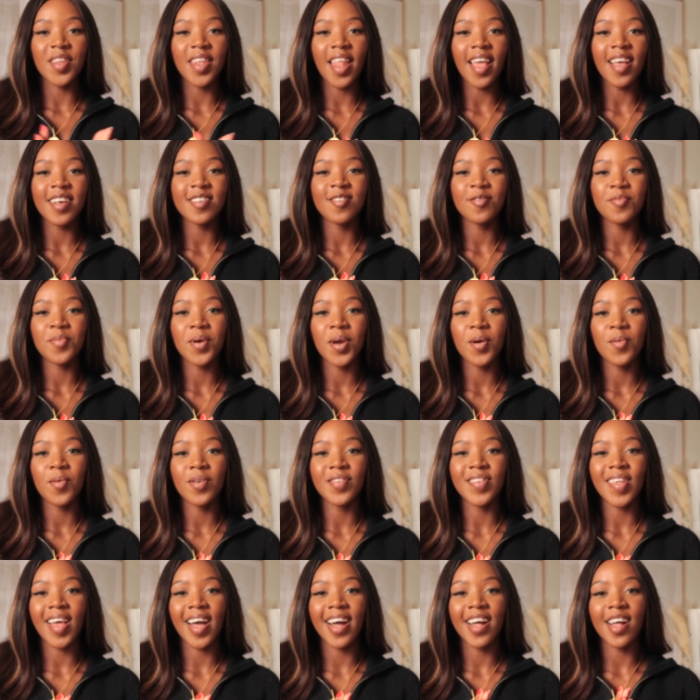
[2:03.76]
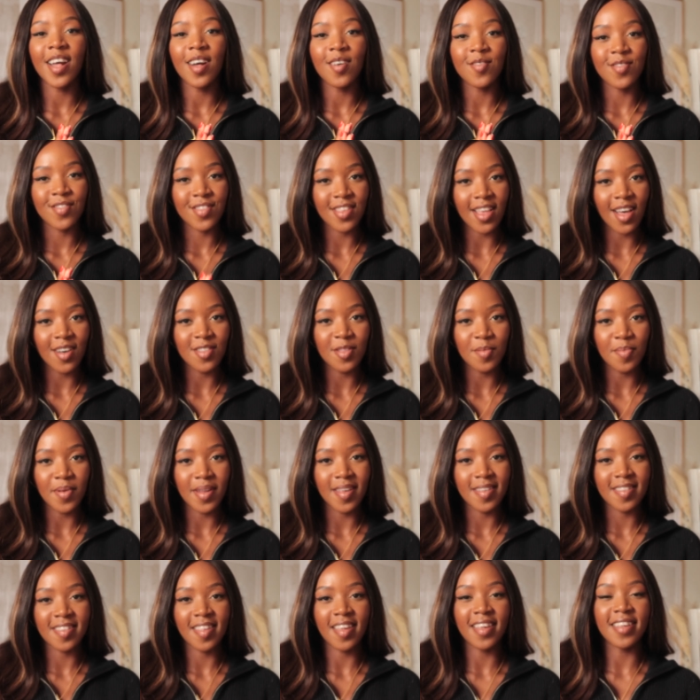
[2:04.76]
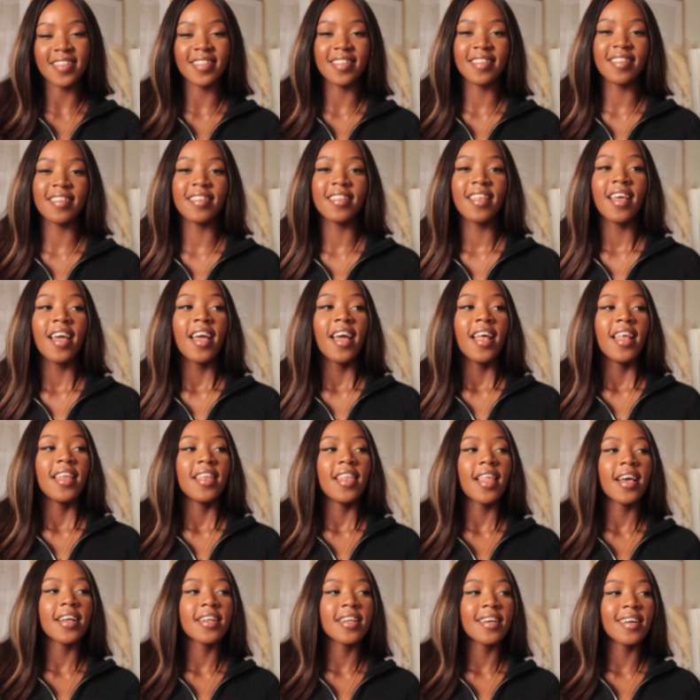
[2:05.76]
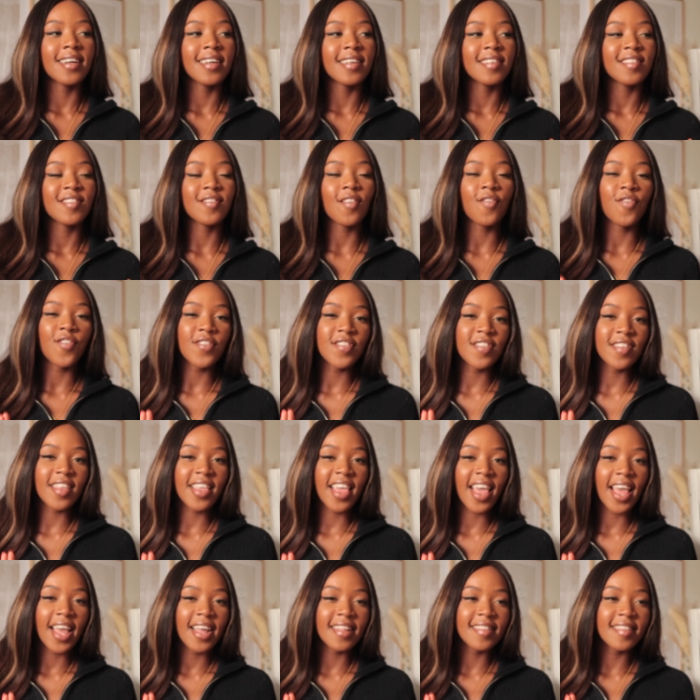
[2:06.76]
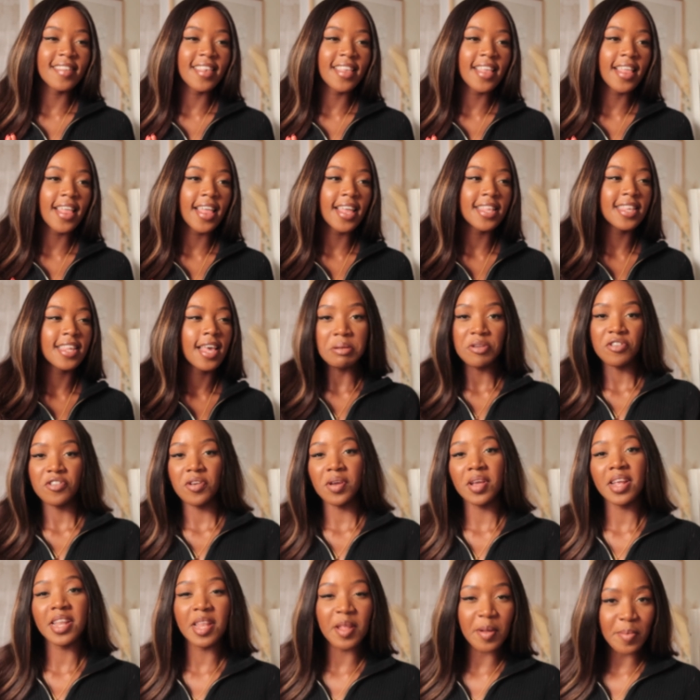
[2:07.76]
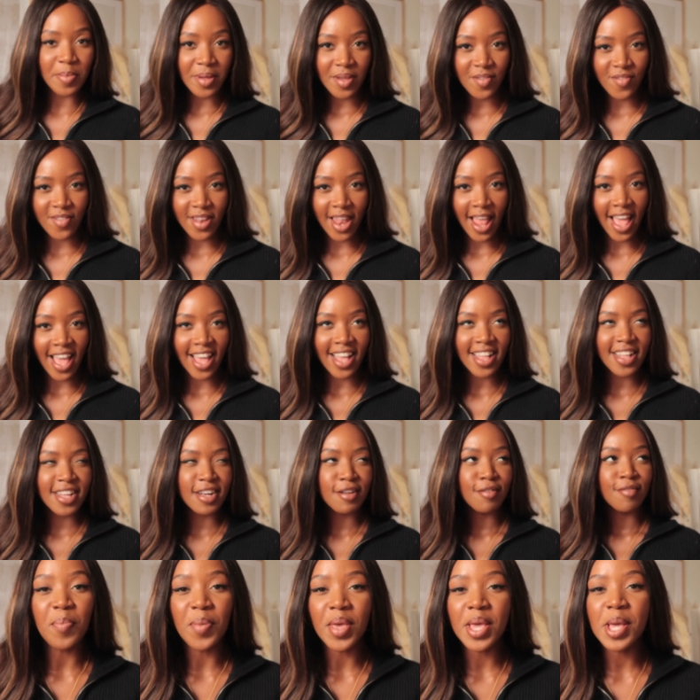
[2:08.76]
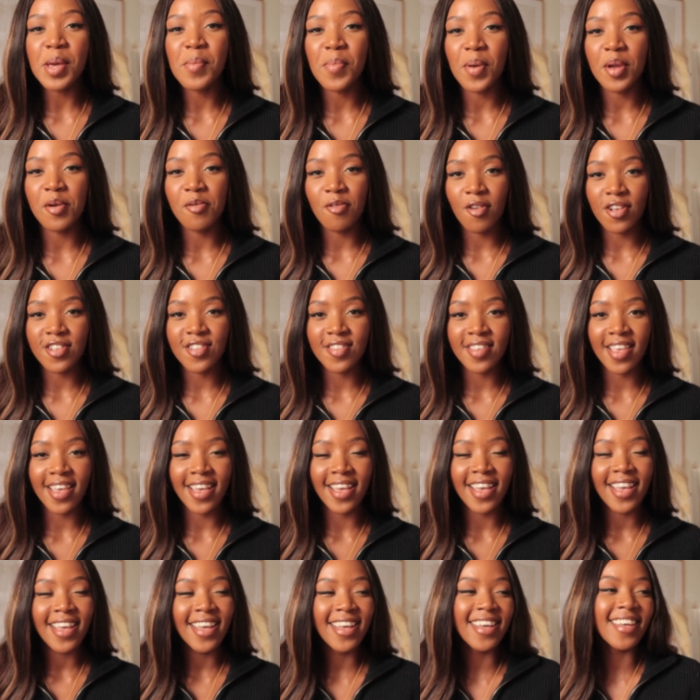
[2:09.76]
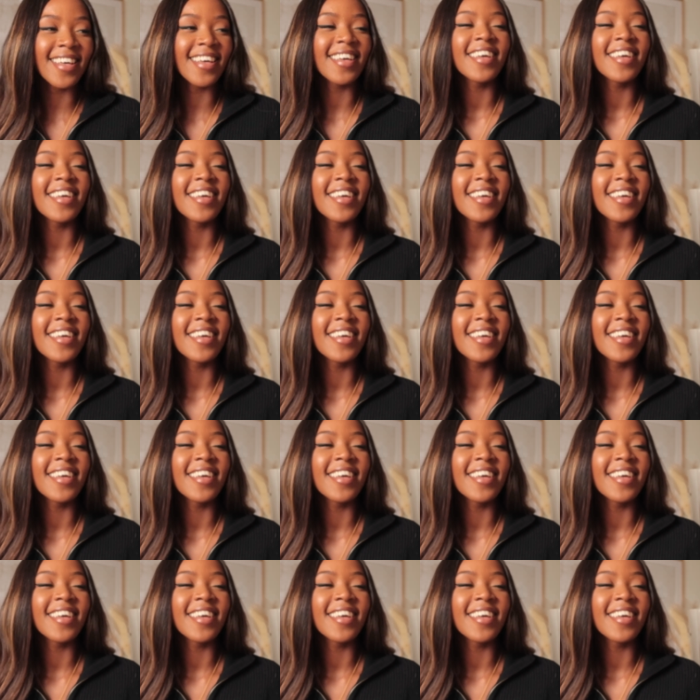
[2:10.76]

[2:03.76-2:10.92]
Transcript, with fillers: next way which I have styled the blazer is in like a sophisticated, showing a little bit of leg, being a bit risky.